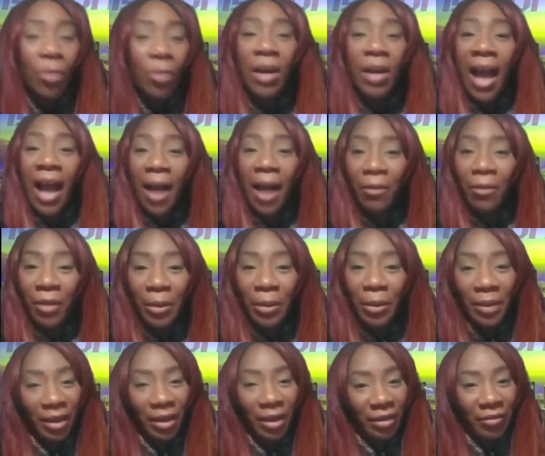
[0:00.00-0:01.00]
When I want
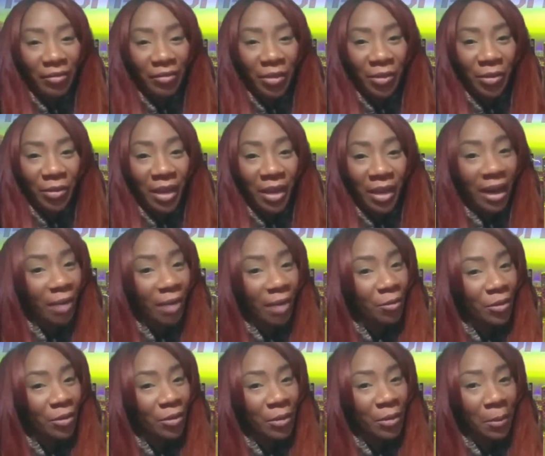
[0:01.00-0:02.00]
to be interviewed and
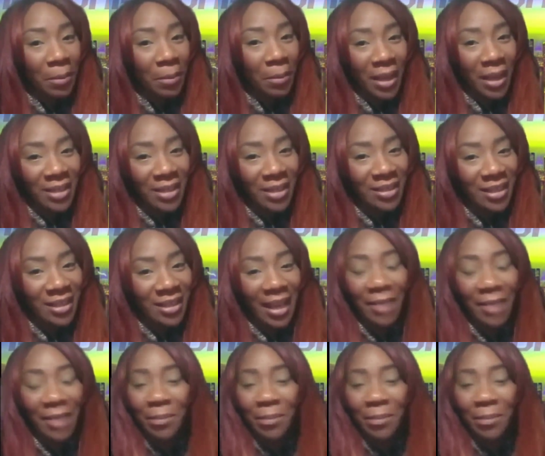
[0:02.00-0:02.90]
I want the best